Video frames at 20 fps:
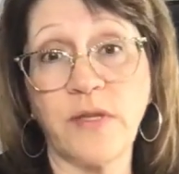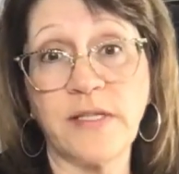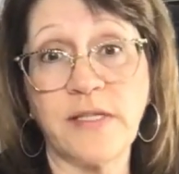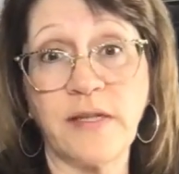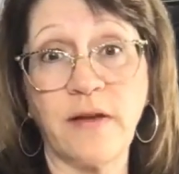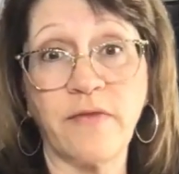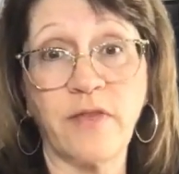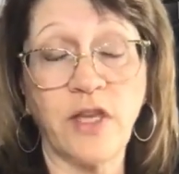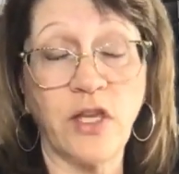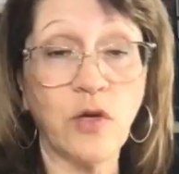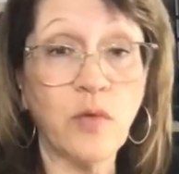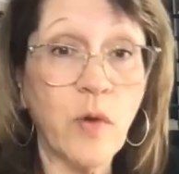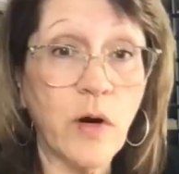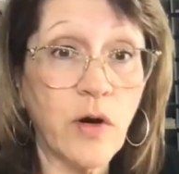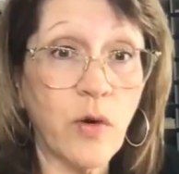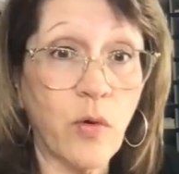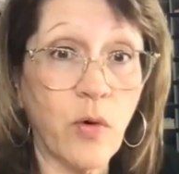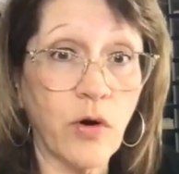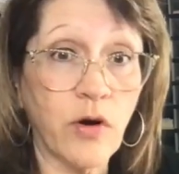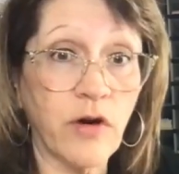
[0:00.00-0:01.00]
of stuff that you want to
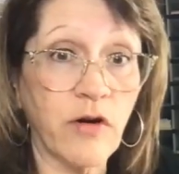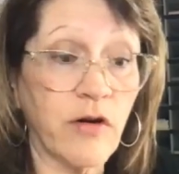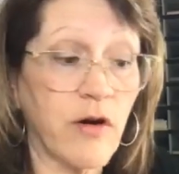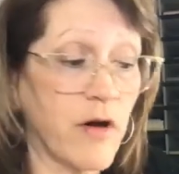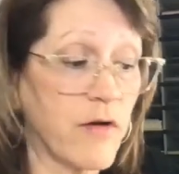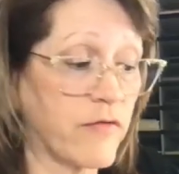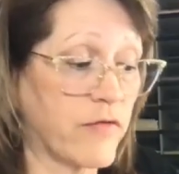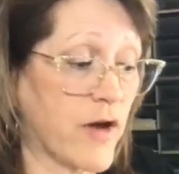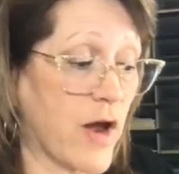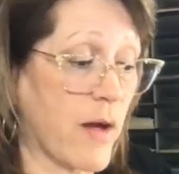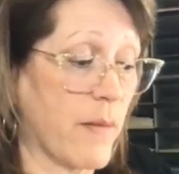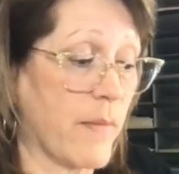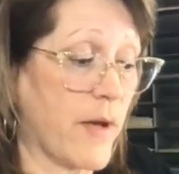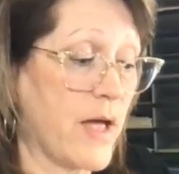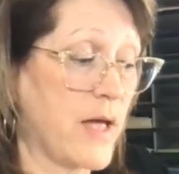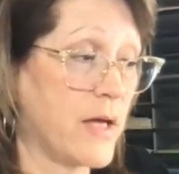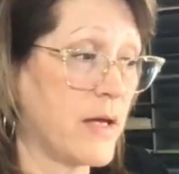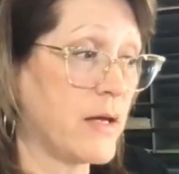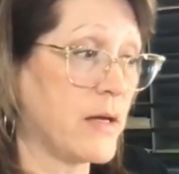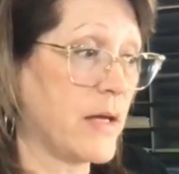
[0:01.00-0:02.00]
order from
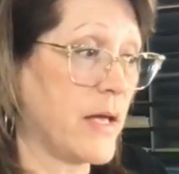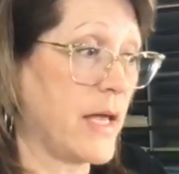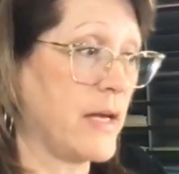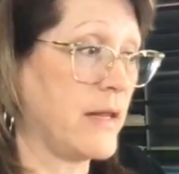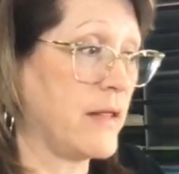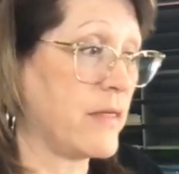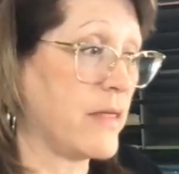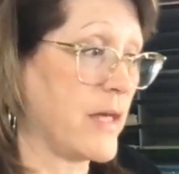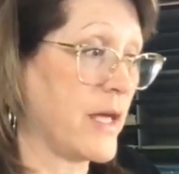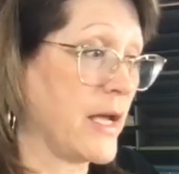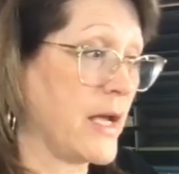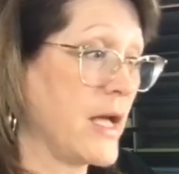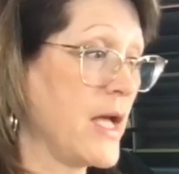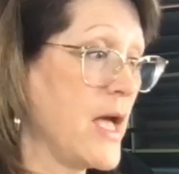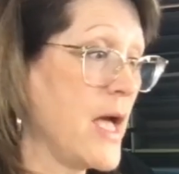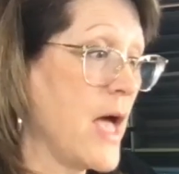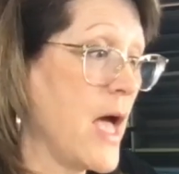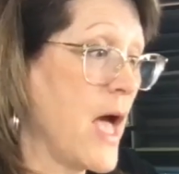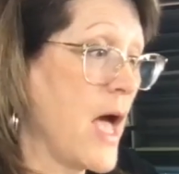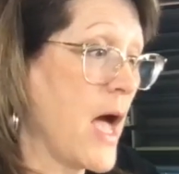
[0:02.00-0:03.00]
anything,
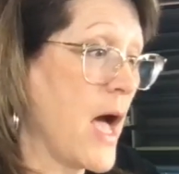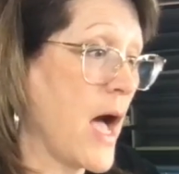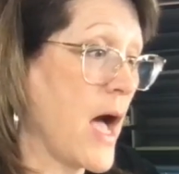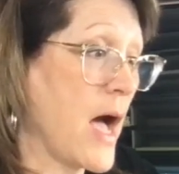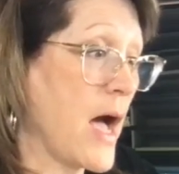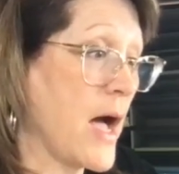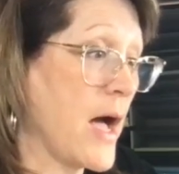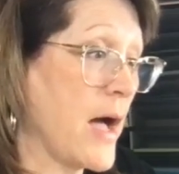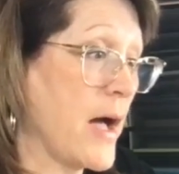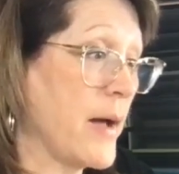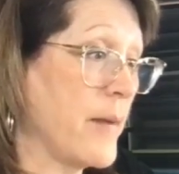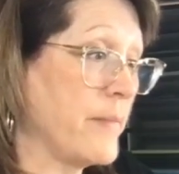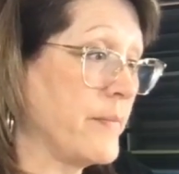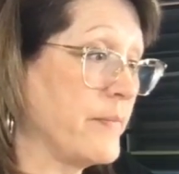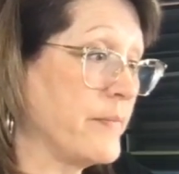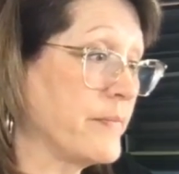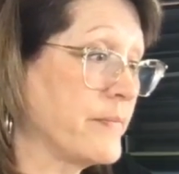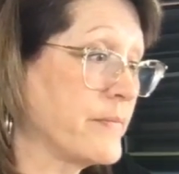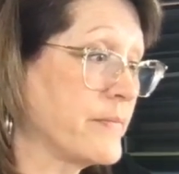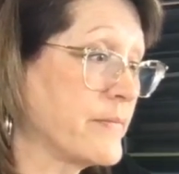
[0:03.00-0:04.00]

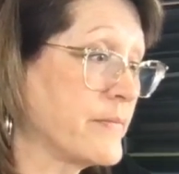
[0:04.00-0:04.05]
um,